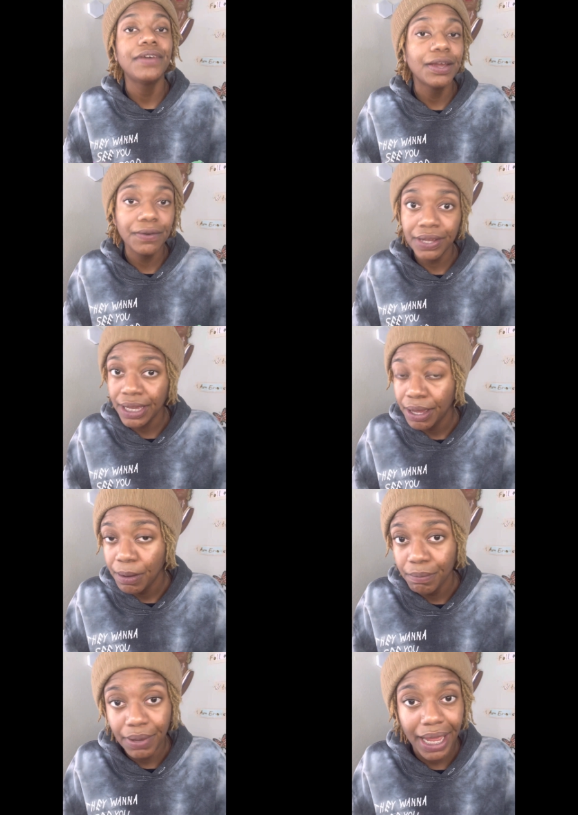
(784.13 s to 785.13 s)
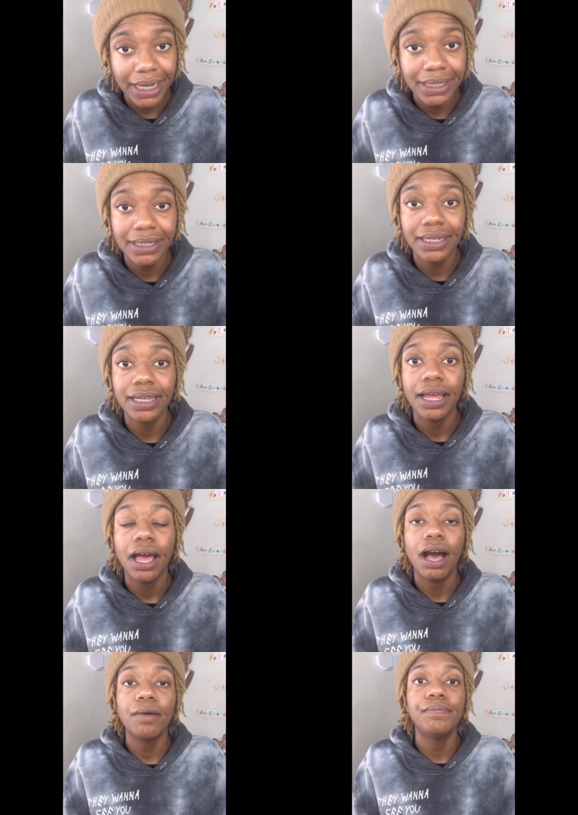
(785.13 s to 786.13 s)
very passionate
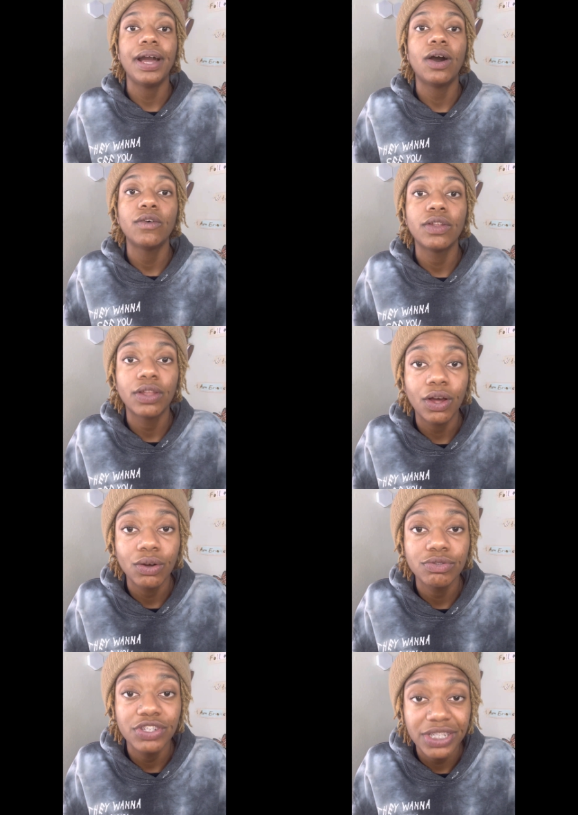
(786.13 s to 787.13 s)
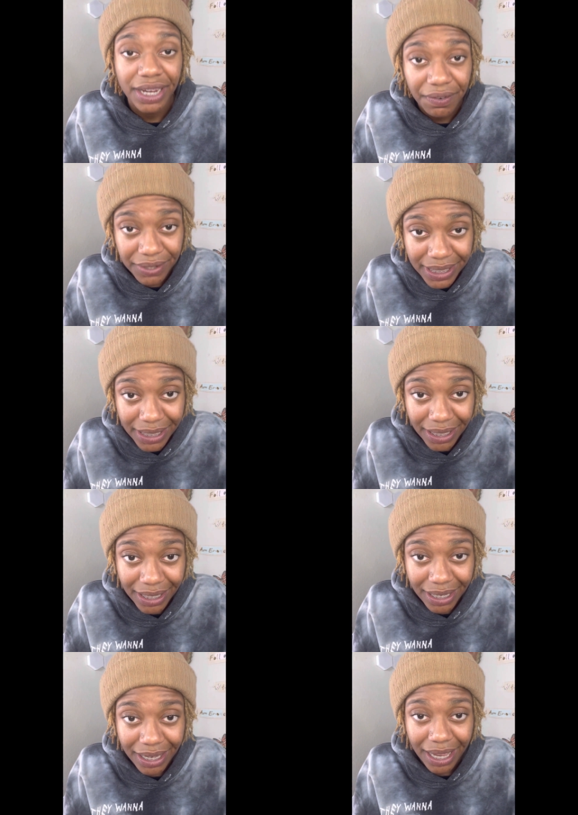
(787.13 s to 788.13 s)
about
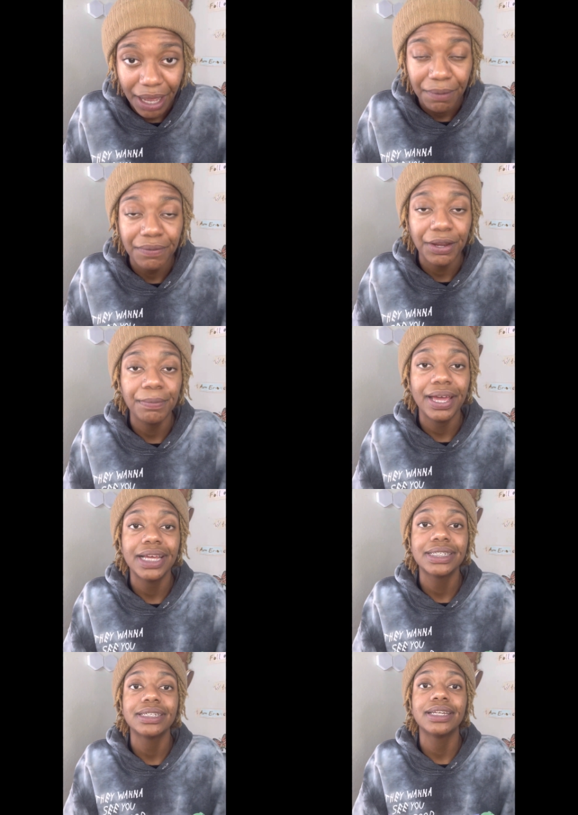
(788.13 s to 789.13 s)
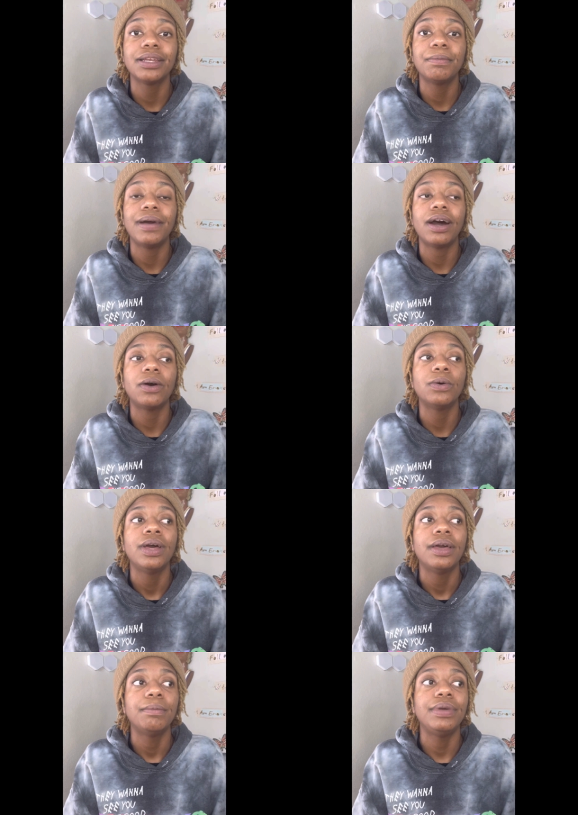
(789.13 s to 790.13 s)
longevity. I'm very passionate about
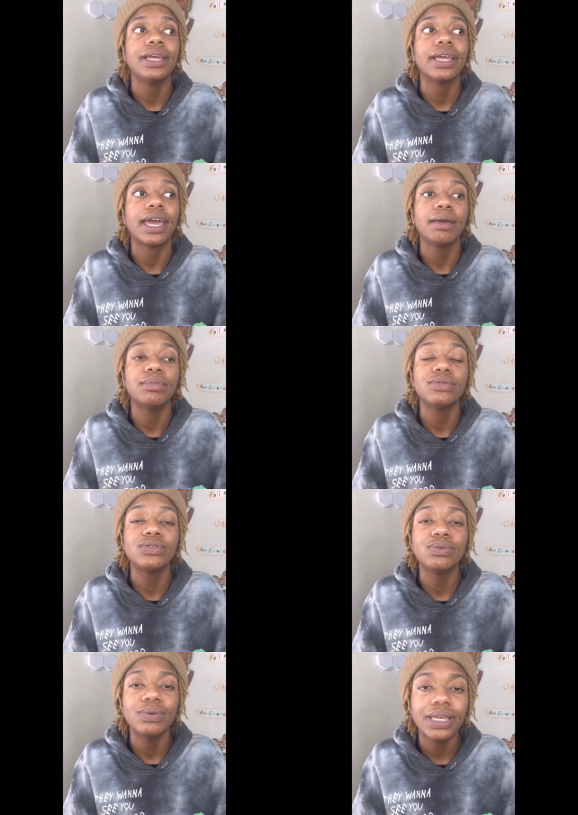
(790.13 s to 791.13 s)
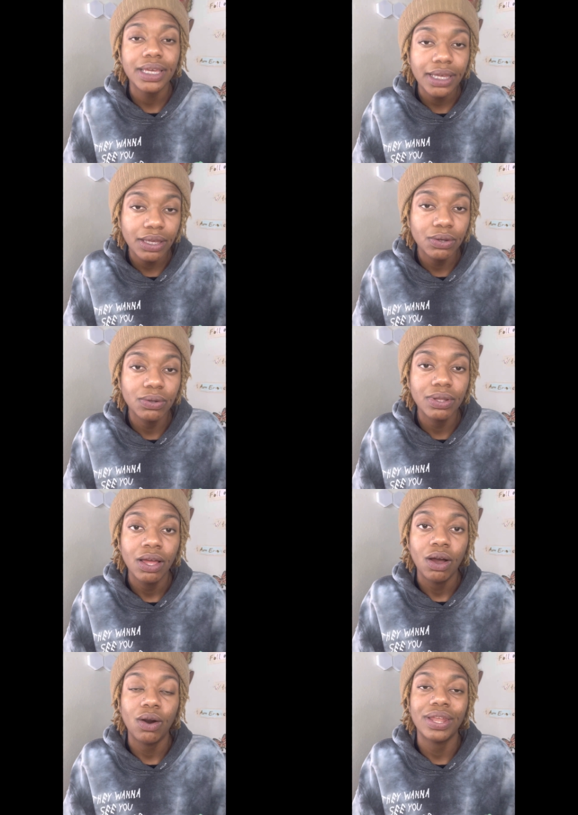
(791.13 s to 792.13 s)
being able to heal
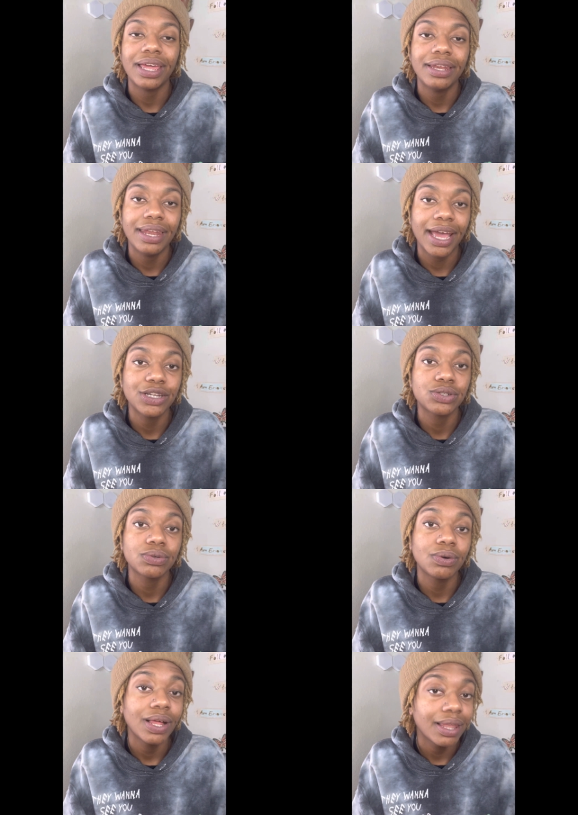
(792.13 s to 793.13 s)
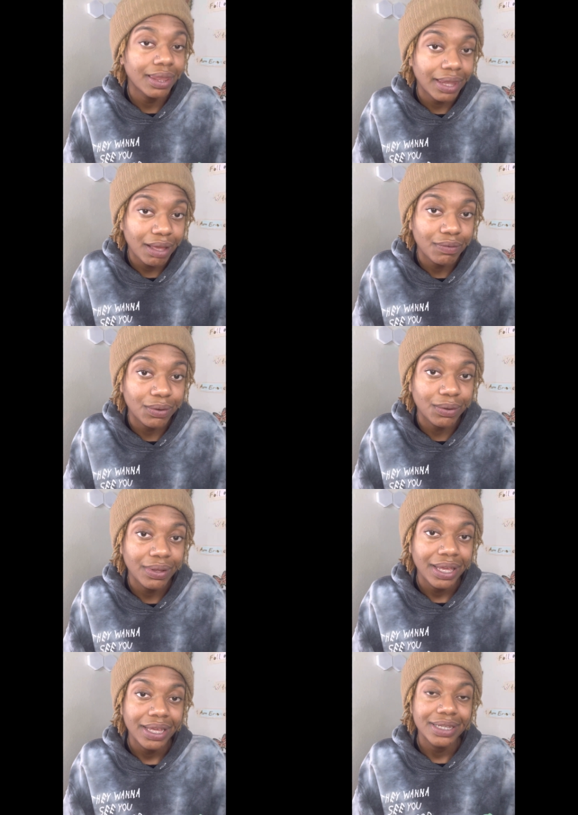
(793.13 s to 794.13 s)
on a natural level.
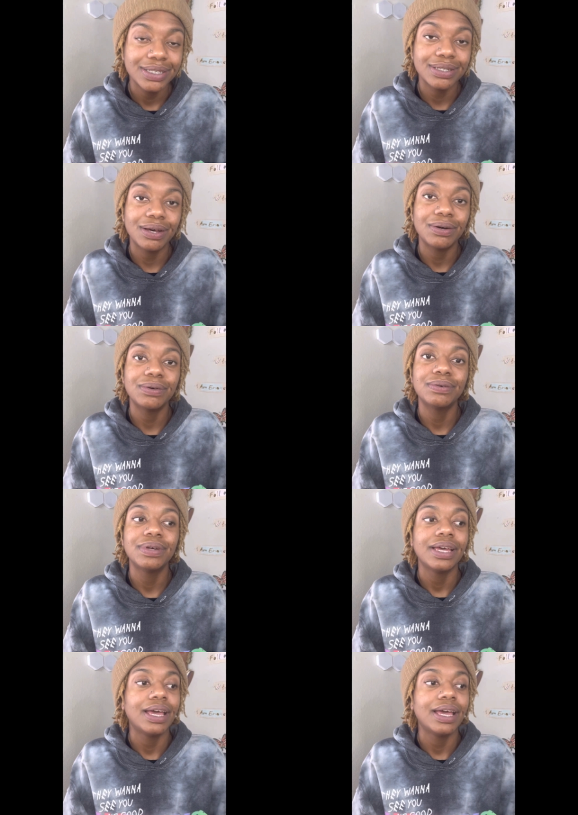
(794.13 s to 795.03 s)
So